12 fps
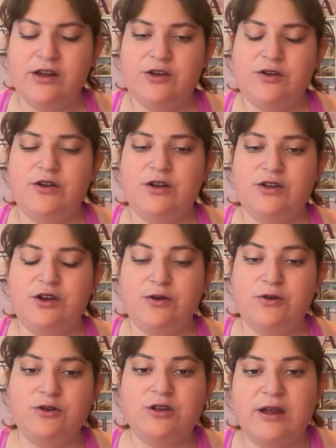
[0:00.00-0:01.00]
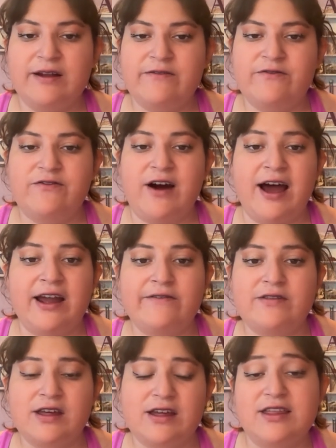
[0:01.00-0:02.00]
You could use like 5
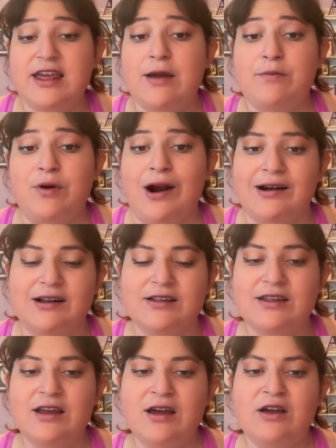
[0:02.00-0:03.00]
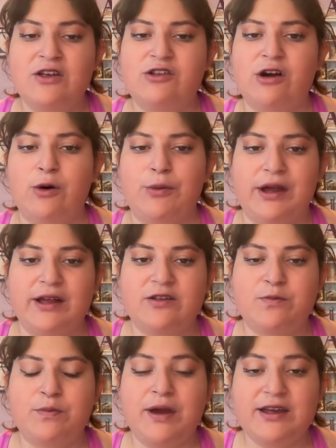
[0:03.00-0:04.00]
to 10 products. So it's
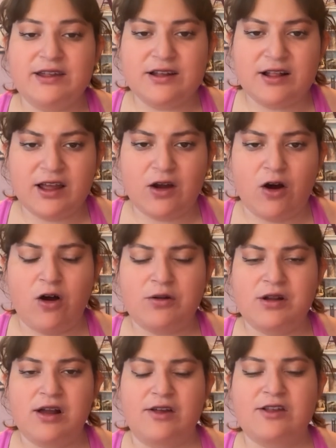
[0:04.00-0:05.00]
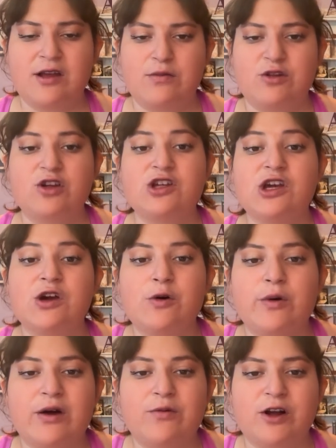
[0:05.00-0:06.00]
basically all custom to
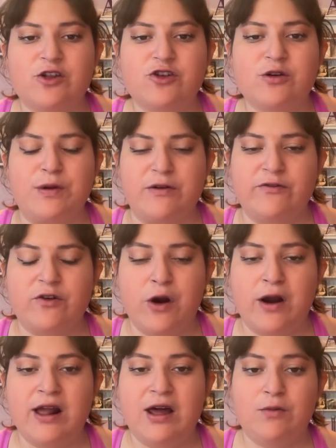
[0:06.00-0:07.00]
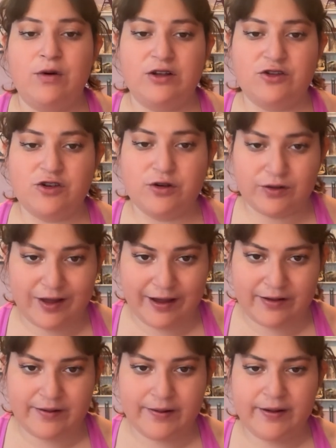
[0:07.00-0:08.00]
you and what you prefer and what you
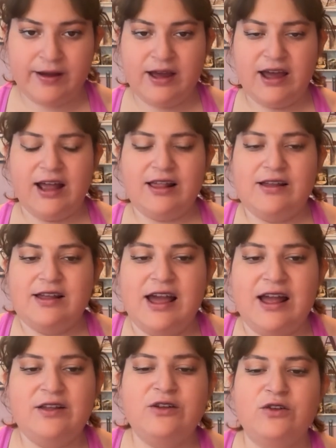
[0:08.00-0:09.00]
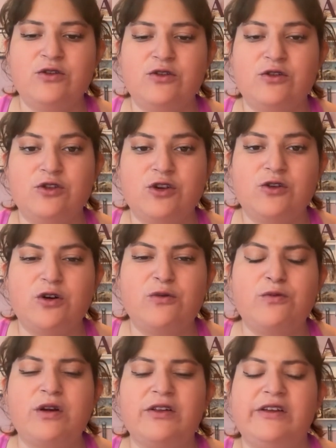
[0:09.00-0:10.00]
like. And again, you
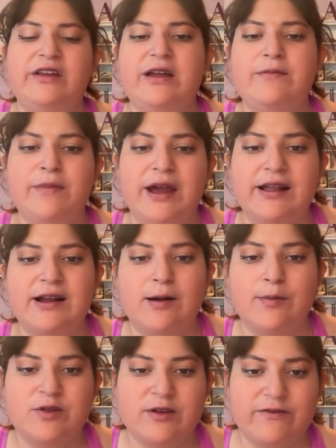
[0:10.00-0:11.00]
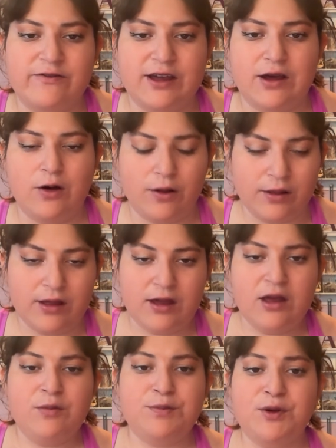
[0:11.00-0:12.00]
don't really need makeup to feel
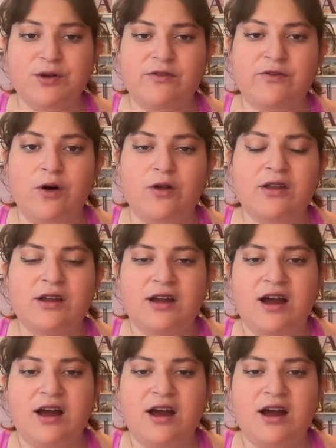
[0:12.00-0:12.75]
beautiful.